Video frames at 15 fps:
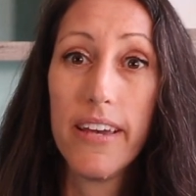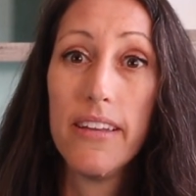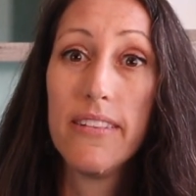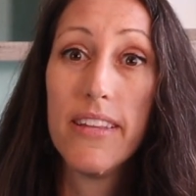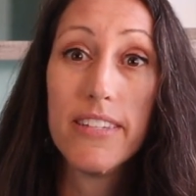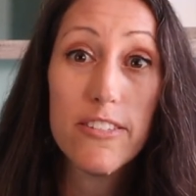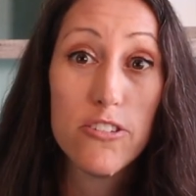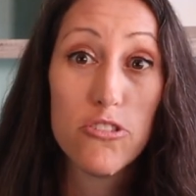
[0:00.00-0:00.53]

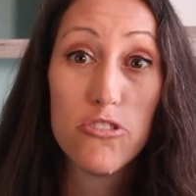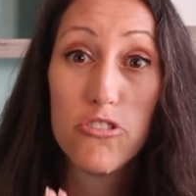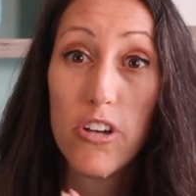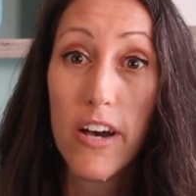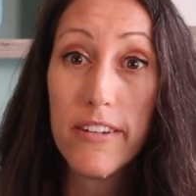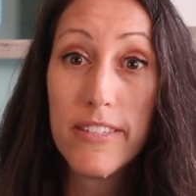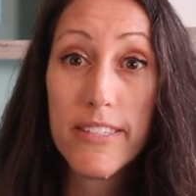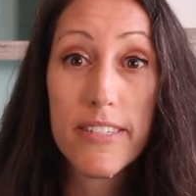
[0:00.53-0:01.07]
and this is
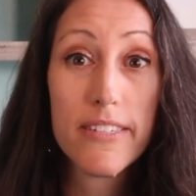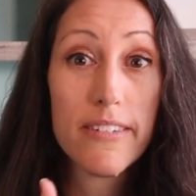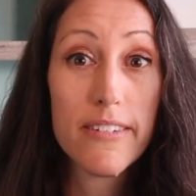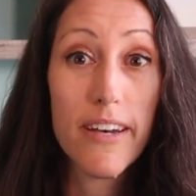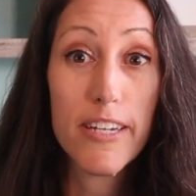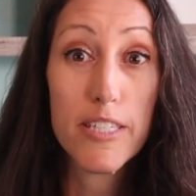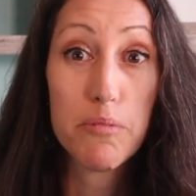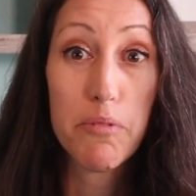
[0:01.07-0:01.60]
just
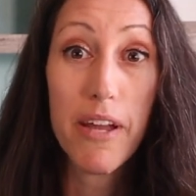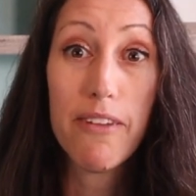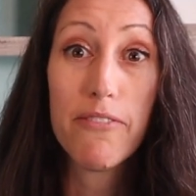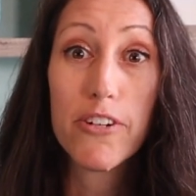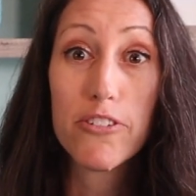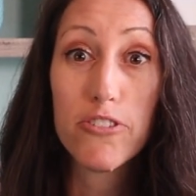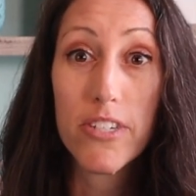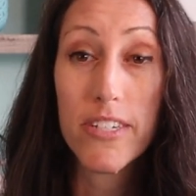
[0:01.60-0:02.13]
a spray
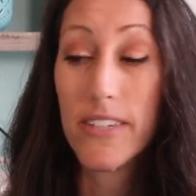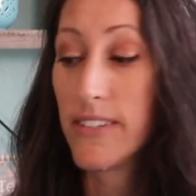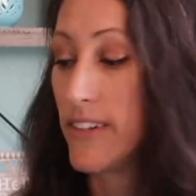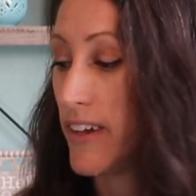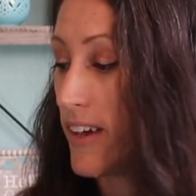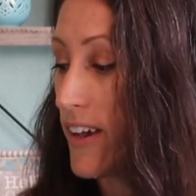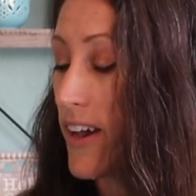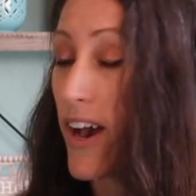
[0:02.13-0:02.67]

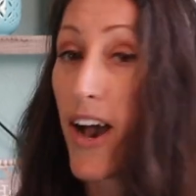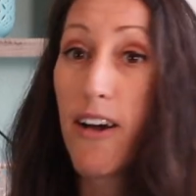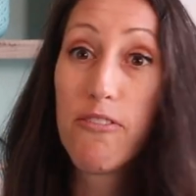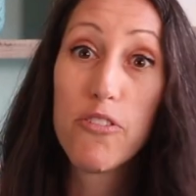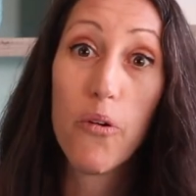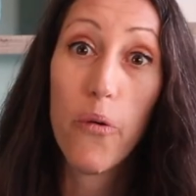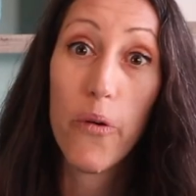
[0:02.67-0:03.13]
version of the